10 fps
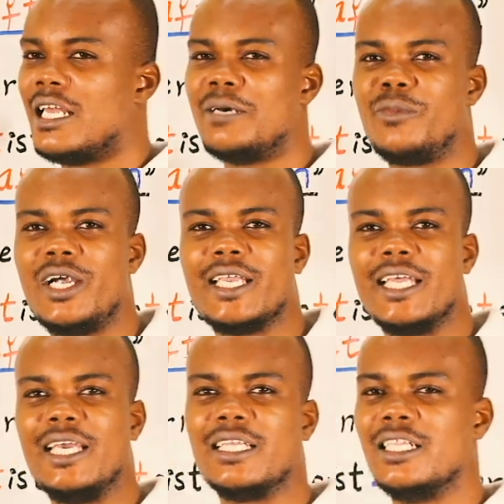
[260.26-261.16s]
In
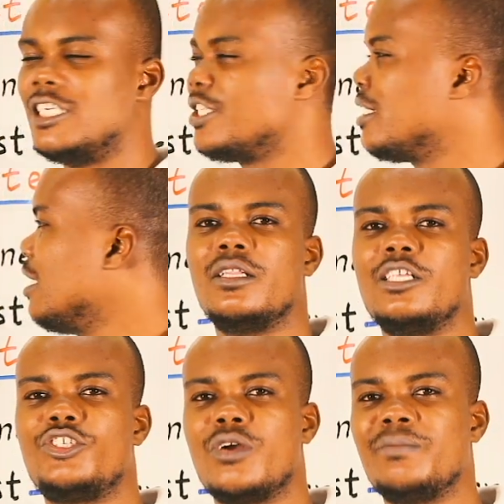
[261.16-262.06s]
American English, they
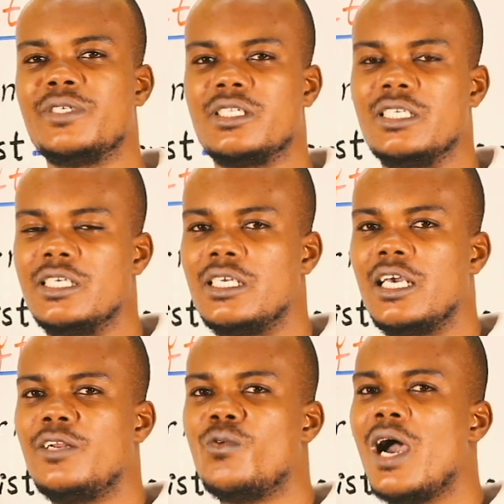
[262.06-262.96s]
drop the T.
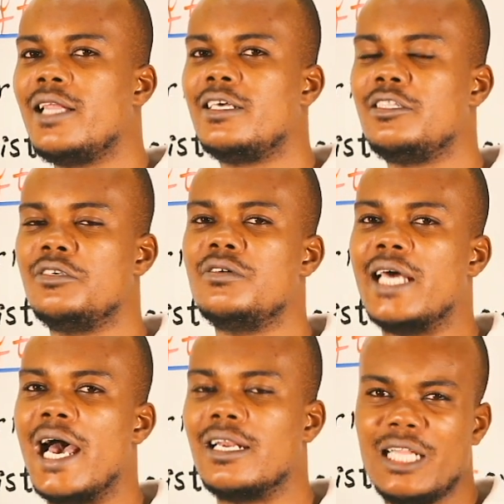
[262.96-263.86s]
And why they do
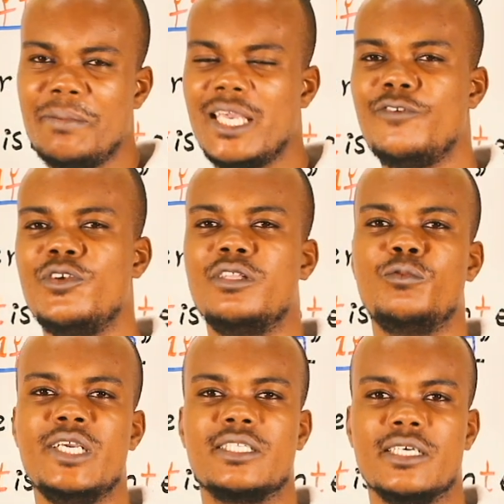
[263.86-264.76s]
that? Let me give you the
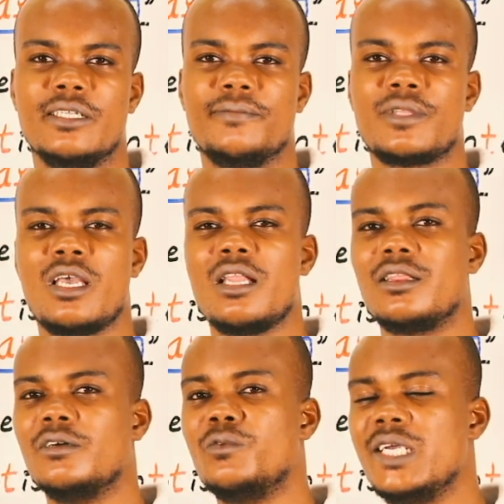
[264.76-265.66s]
reason.
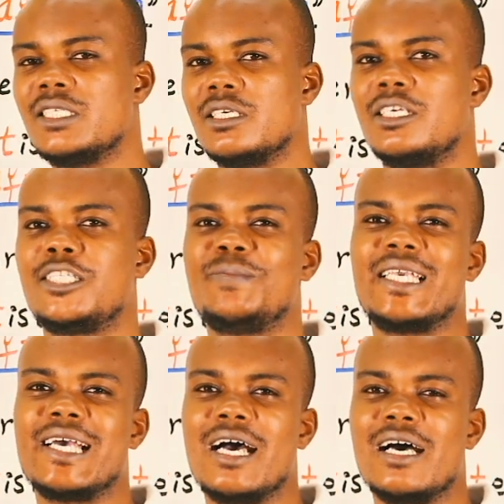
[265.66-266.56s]
The reason is
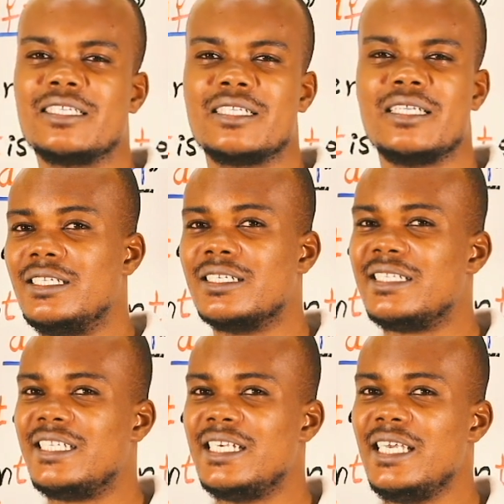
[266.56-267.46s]
because the
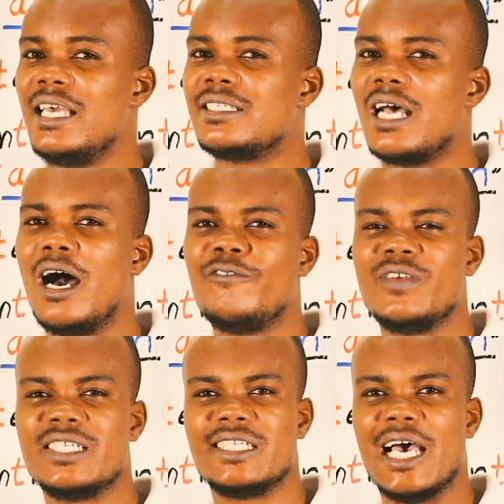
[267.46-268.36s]
T is
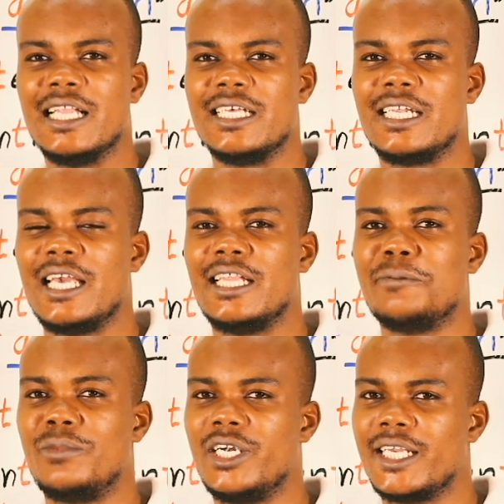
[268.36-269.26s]
often silent in
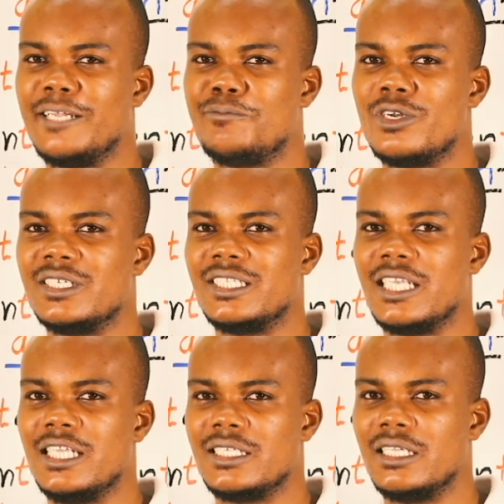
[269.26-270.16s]
American
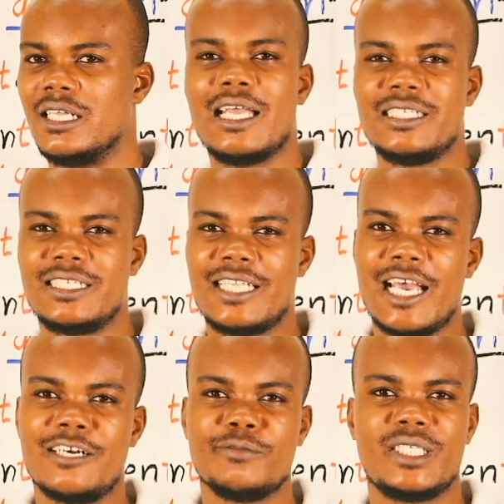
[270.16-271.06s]
pronunciation.
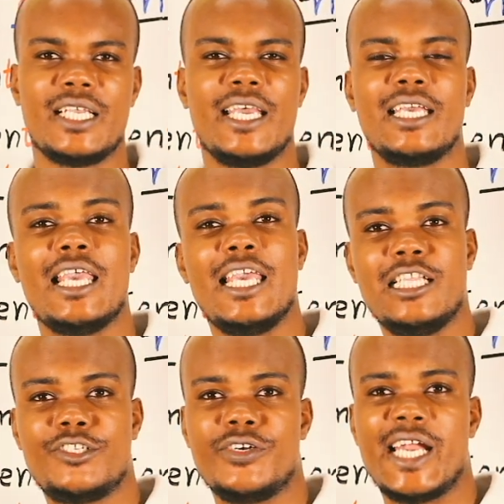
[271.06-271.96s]
Instead of saying
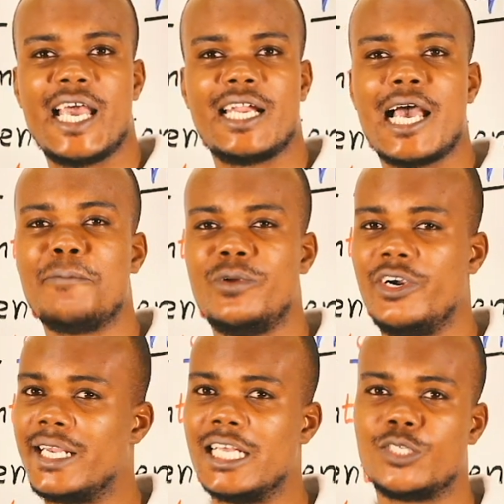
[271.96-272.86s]
internet,
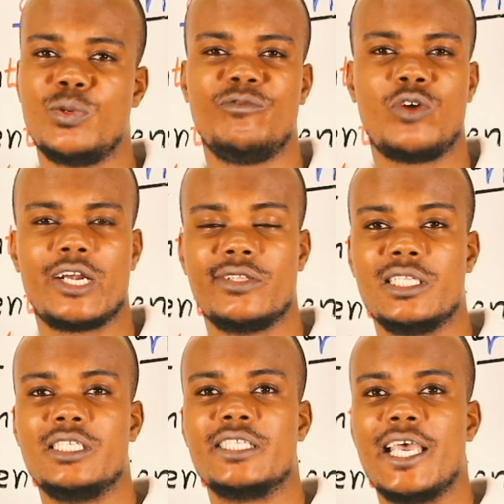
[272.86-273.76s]
Americans will
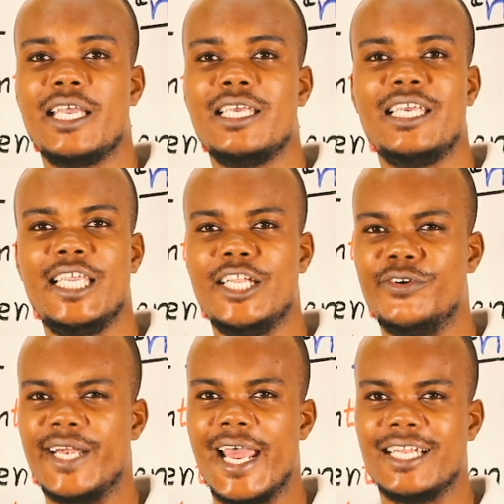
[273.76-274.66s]
frequently say
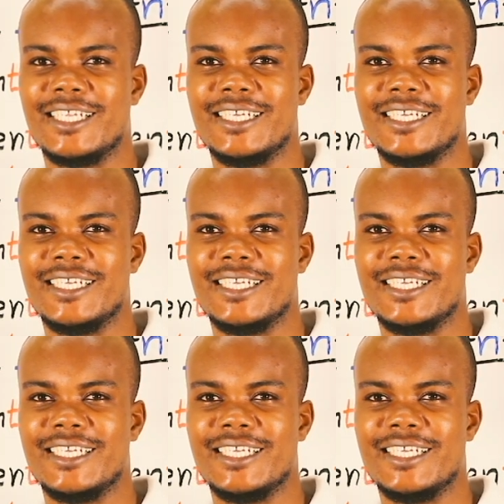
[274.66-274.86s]
internet.